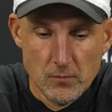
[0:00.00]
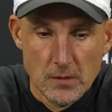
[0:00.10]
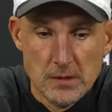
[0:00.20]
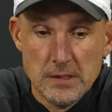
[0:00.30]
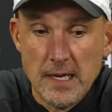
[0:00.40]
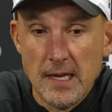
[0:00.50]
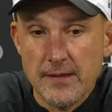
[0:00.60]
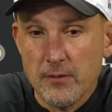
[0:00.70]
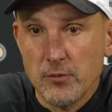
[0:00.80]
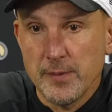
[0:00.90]
Or yeah,
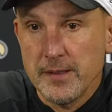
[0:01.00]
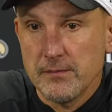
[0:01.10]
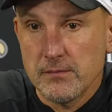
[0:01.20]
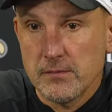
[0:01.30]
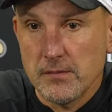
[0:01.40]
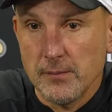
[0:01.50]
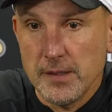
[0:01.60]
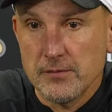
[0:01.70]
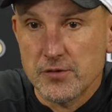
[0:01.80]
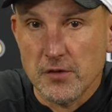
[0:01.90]
that would be, I
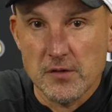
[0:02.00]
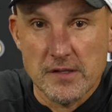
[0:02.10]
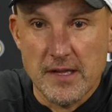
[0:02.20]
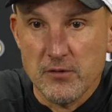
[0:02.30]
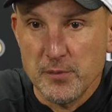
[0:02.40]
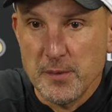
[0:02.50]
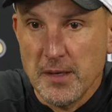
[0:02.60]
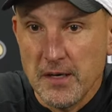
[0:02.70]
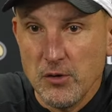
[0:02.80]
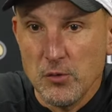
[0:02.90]
mean, certainly that would be
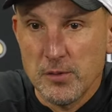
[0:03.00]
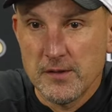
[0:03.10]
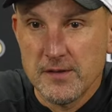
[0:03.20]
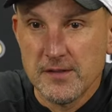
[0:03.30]
my hope.